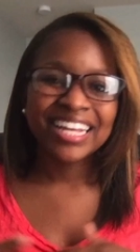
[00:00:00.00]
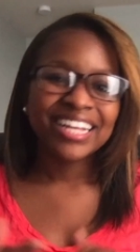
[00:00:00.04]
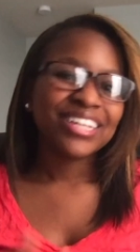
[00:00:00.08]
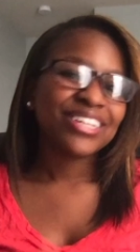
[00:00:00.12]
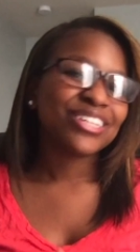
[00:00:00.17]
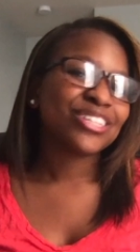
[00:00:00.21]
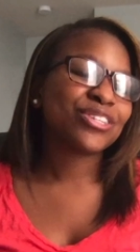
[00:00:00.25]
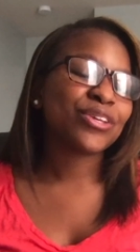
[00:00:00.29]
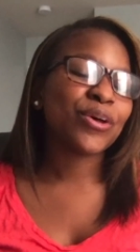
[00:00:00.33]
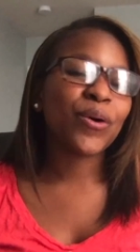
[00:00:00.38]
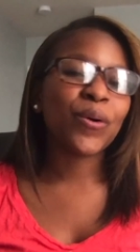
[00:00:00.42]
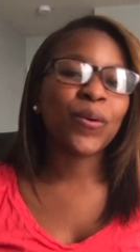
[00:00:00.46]

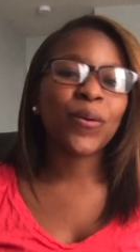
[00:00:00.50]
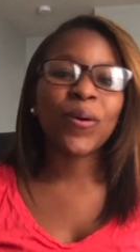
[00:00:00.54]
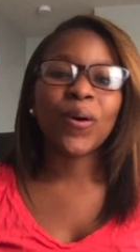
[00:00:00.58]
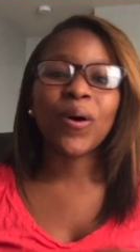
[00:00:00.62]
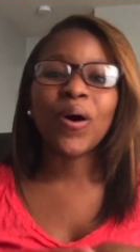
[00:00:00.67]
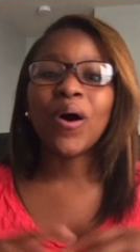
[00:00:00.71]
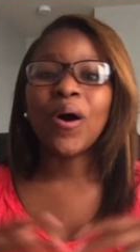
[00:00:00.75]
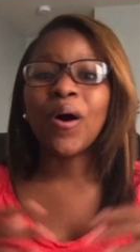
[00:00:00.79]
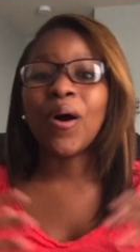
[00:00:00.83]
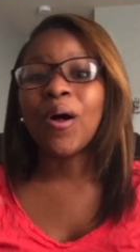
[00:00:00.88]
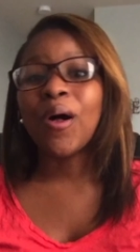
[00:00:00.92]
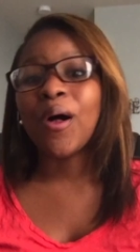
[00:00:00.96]
So
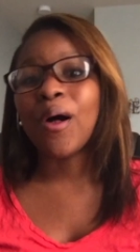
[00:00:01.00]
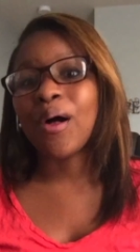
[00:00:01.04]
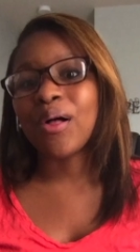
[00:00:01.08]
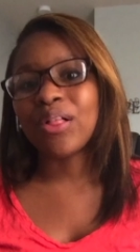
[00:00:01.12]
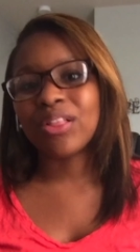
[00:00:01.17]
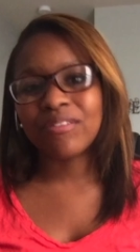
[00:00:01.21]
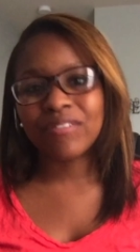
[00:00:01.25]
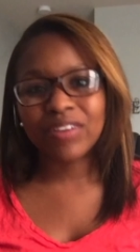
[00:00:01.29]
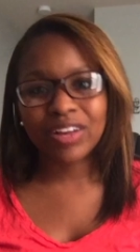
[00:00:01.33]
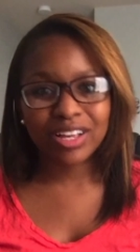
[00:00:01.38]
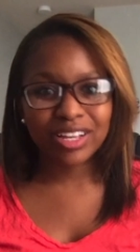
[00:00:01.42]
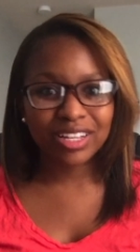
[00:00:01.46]
all
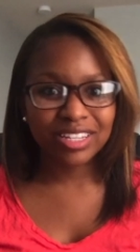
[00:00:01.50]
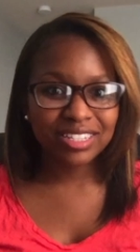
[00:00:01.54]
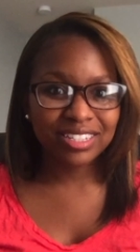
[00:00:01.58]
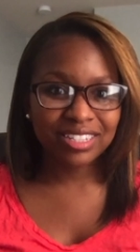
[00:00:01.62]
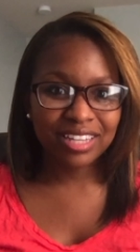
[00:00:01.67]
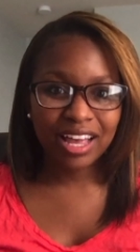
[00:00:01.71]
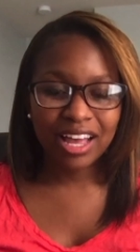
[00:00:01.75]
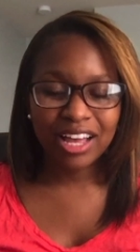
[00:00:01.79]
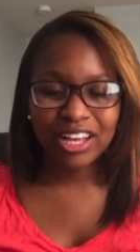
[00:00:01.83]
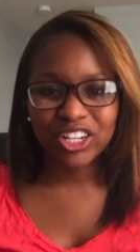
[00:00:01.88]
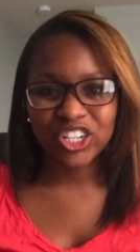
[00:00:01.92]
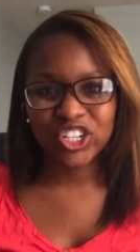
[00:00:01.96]
of us
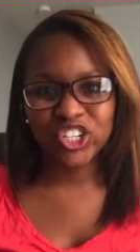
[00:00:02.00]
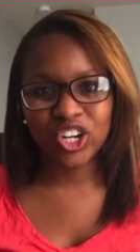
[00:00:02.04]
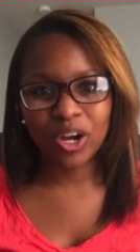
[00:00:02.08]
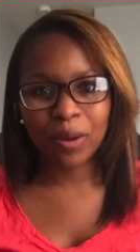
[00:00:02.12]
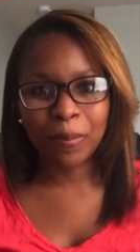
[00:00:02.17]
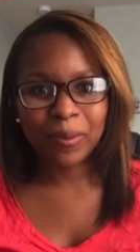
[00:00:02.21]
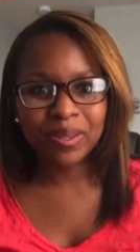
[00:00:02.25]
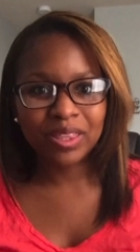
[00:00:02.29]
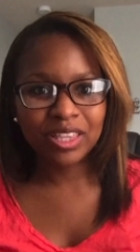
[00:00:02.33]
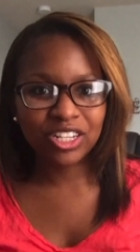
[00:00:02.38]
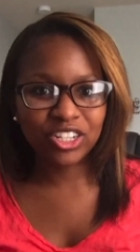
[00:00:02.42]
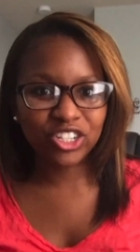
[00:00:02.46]

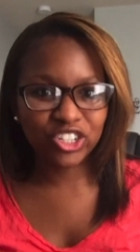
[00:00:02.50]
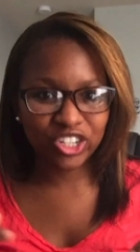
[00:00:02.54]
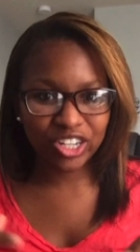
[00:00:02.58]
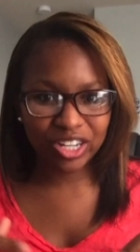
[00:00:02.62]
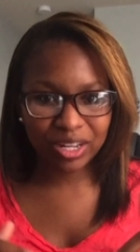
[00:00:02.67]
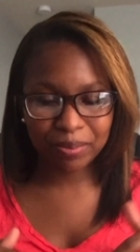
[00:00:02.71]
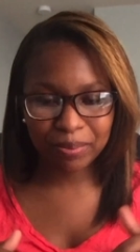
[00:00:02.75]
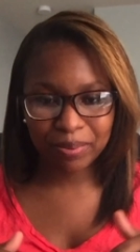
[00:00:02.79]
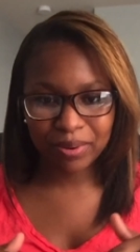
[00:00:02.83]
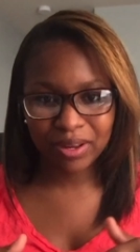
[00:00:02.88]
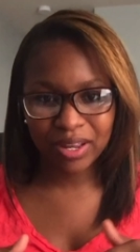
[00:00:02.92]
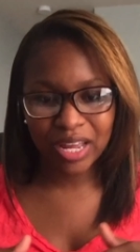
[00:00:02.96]
jump in the
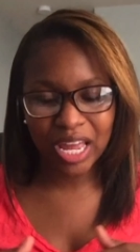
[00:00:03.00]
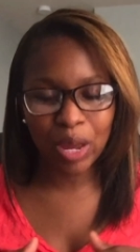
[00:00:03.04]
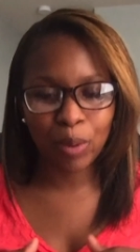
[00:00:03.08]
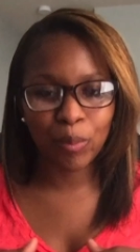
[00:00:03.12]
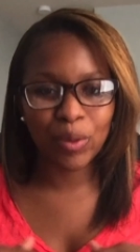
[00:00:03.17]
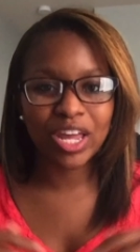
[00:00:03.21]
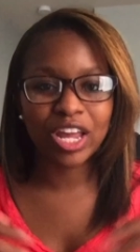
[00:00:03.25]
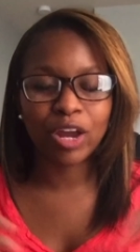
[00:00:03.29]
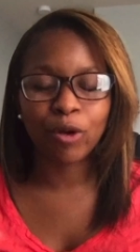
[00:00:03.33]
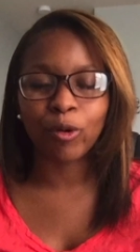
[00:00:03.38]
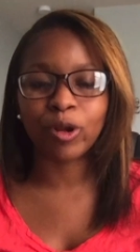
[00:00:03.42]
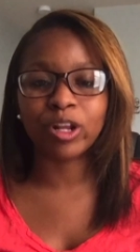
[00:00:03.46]
Jeep and we
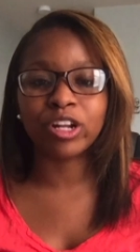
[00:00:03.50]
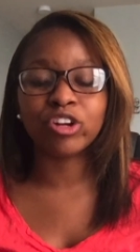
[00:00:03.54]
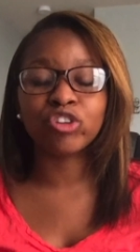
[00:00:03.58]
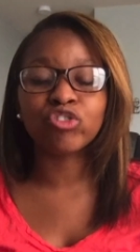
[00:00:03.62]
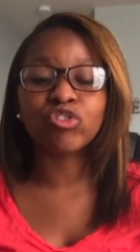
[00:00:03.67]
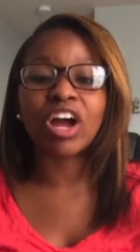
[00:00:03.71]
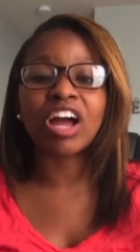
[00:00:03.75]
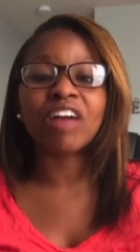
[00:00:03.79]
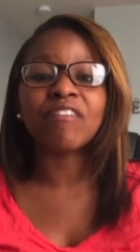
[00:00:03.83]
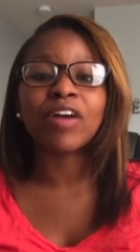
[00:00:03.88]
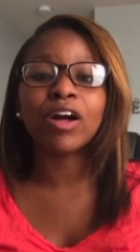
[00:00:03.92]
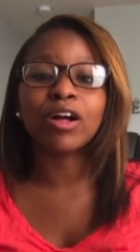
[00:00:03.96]
get ready to
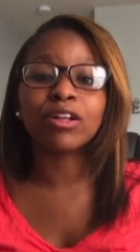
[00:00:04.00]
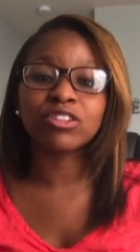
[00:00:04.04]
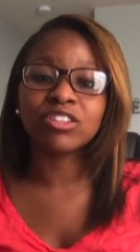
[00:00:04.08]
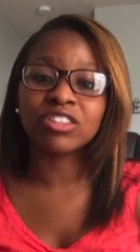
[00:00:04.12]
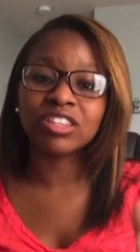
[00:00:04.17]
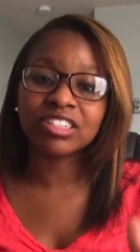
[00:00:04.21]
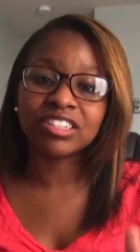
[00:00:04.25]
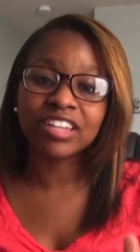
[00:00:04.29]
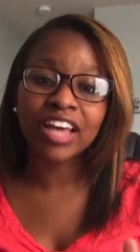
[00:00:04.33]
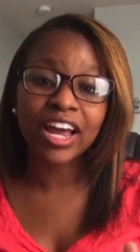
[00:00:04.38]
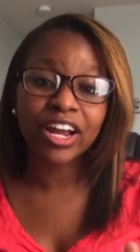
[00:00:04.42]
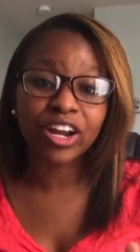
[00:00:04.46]
drive out to the
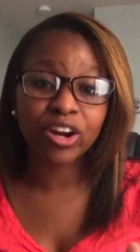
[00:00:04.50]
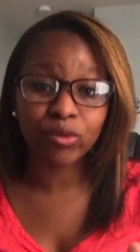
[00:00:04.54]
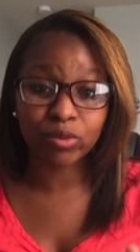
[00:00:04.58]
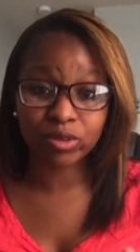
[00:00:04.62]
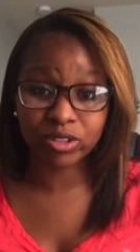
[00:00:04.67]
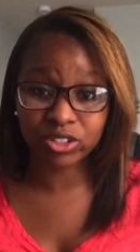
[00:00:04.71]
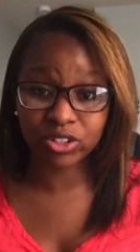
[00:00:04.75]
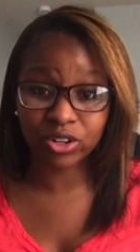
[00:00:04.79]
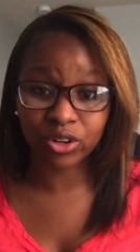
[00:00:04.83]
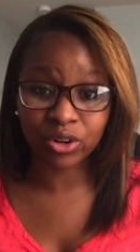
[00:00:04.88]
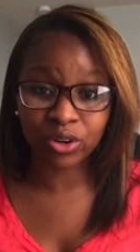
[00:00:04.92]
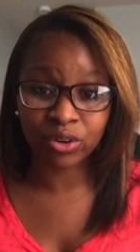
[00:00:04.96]
tiger
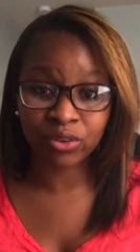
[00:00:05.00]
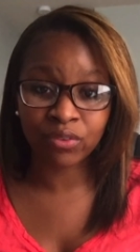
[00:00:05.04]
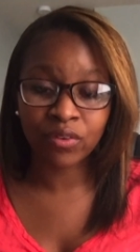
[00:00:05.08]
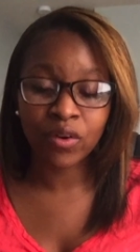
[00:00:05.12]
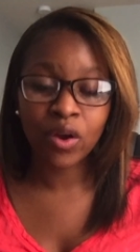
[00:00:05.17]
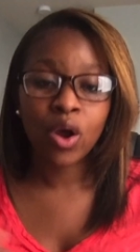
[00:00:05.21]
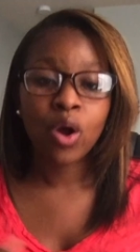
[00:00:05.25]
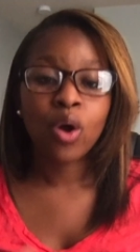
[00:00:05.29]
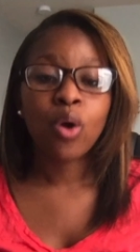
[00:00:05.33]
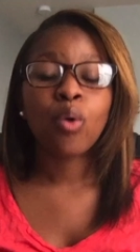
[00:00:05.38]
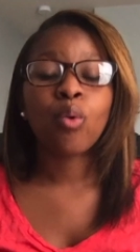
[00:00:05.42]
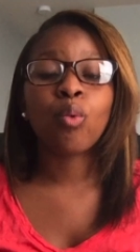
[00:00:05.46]
reserve
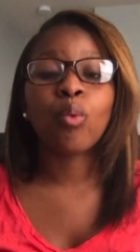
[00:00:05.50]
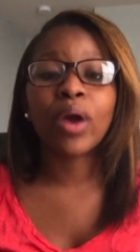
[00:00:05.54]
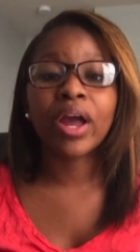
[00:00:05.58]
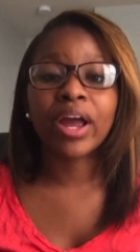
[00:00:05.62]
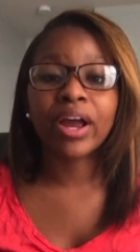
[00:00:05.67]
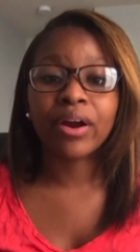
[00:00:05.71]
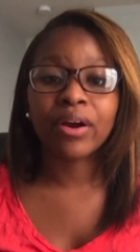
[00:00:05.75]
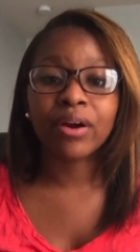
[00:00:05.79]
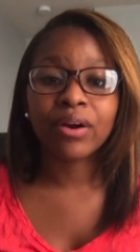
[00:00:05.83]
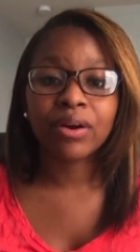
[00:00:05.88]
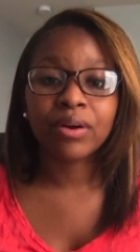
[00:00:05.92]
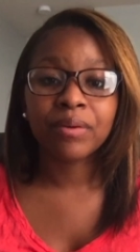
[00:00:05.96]

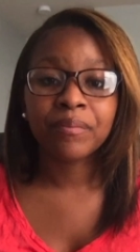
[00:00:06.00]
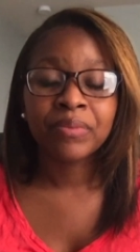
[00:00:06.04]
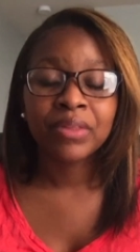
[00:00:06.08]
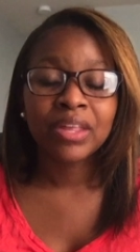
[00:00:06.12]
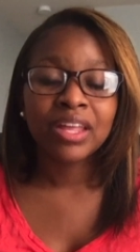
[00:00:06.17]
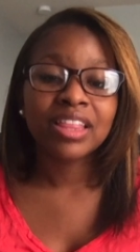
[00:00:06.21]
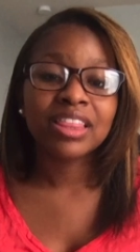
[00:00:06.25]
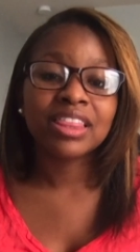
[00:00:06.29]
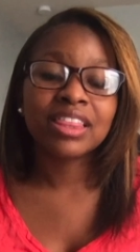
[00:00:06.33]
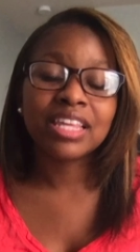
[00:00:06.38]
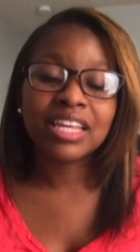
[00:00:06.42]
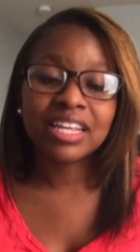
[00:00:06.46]
where
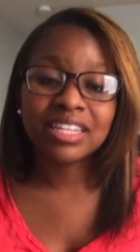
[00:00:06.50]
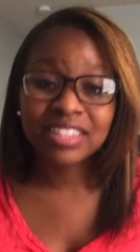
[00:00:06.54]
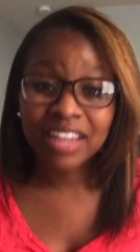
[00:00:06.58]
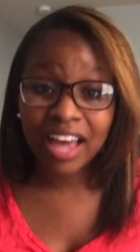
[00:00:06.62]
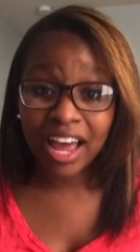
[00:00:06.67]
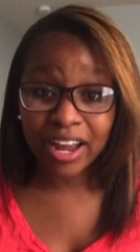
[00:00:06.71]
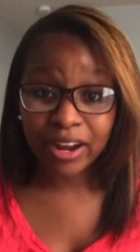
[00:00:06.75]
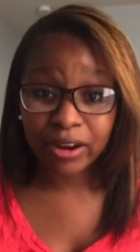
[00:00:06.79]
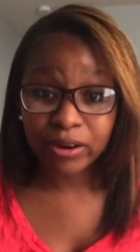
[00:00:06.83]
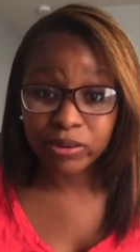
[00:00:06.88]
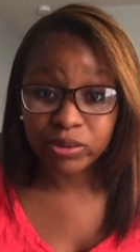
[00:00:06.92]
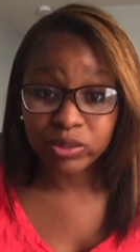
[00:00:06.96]
the
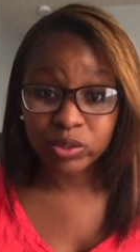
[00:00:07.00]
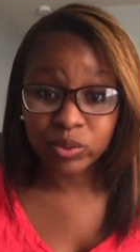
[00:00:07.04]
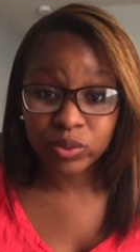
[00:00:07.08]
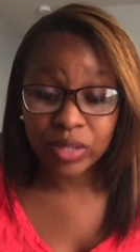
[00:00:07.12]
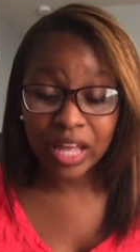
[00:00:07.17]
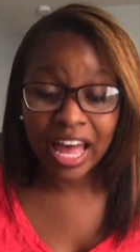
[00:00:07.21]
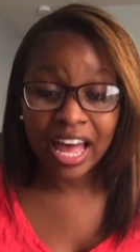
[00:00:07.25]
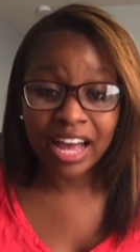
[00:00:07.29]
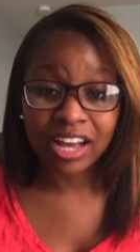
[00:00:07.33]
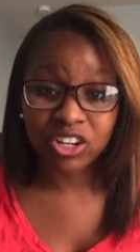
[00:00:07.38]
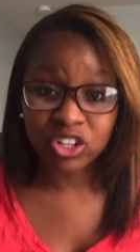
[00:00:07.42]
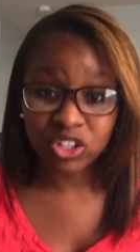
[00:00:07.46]
tigers
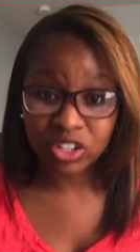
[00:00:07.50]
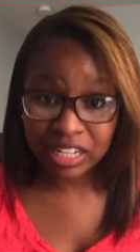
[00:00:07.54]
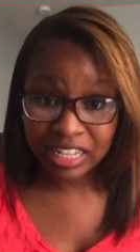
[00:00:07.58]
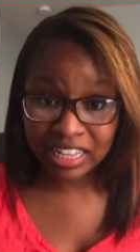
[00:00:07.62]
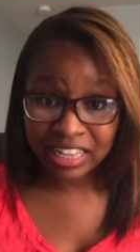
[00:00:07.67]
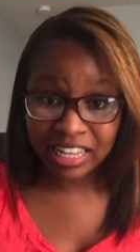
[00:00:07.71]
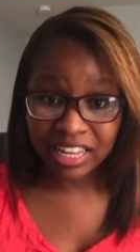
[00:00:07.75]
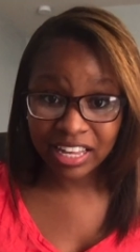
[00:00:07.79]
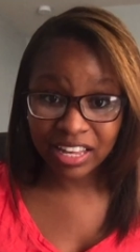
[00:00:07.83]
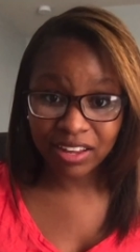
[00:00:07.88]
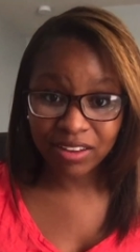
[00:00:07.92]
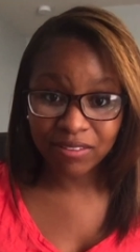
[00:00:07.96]
actually
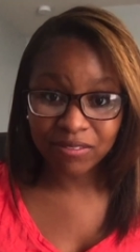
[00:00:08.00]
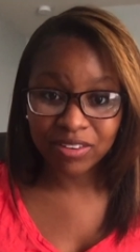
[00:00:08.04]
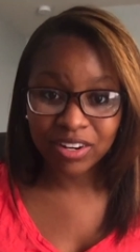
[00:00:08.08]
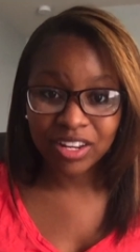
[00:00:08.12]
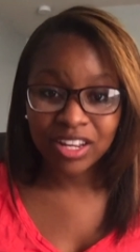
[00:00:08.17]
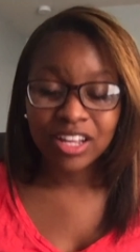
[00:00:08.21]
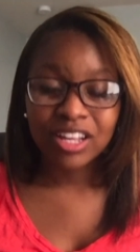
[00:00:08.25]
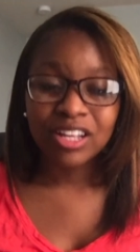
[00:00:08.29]
lived.